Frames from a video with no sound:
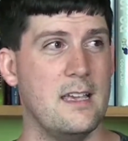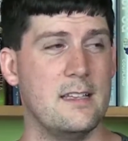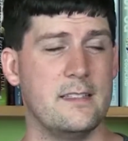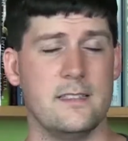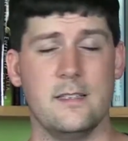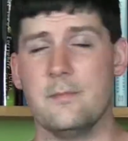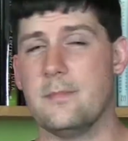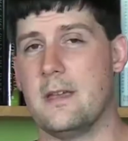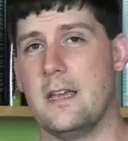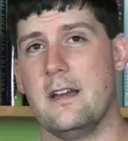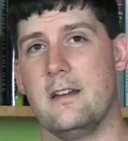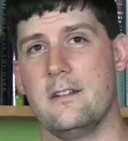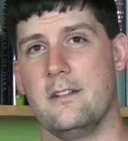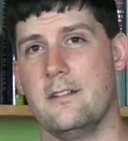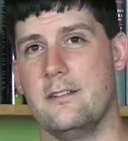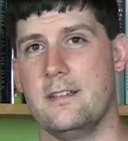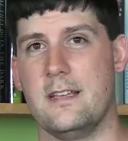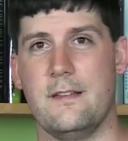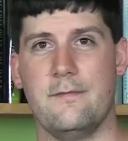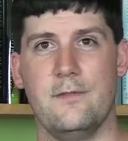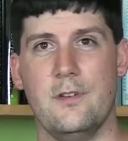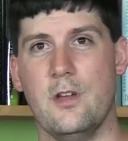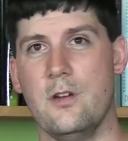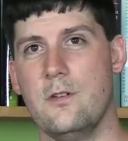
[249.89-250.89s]
Some characters
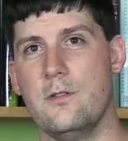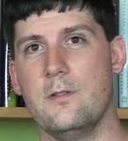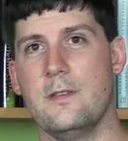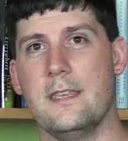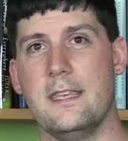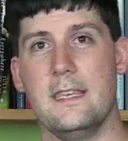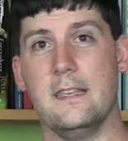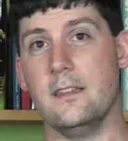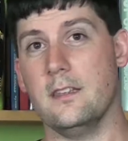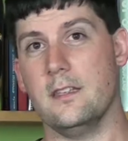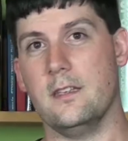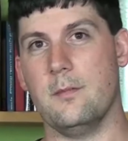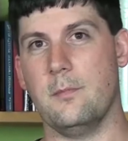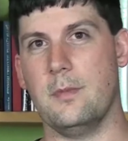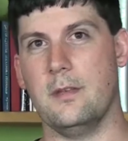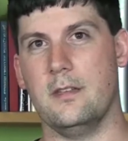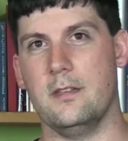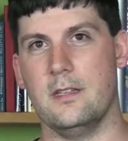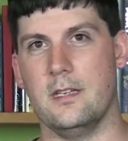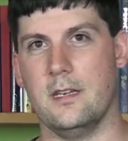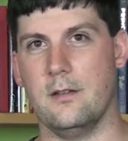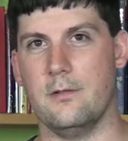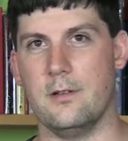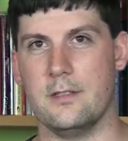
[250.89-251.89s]
have no healing
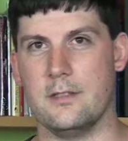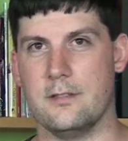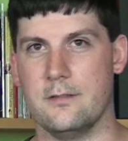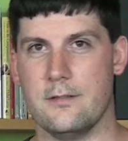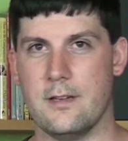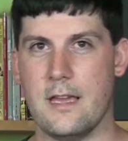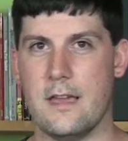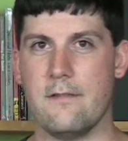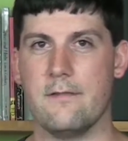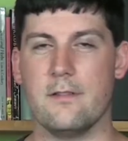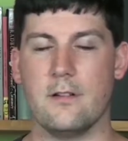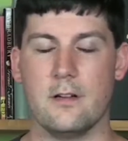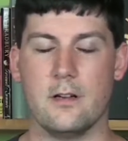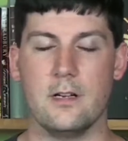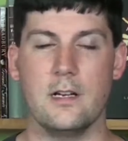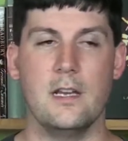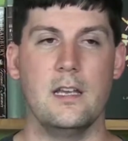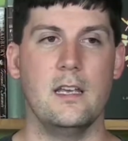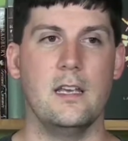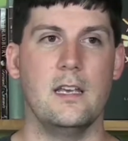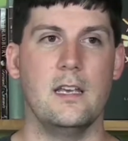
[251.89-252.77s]
ability whatsoever.